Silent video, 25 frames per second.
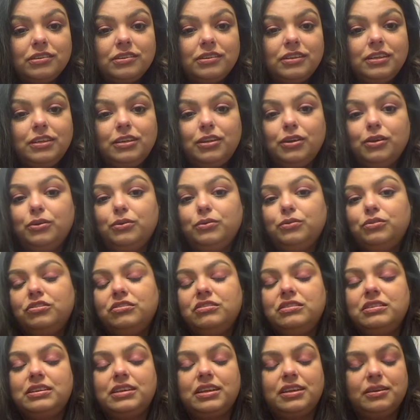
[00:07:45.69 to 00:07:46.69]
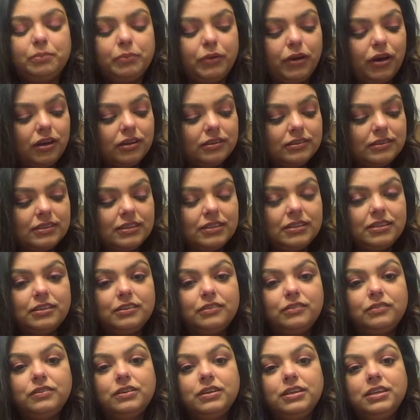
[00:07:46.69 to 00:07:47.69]
you know, just stay
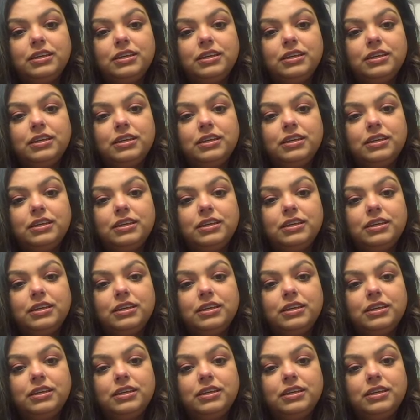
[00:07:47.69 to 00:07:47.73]
positive,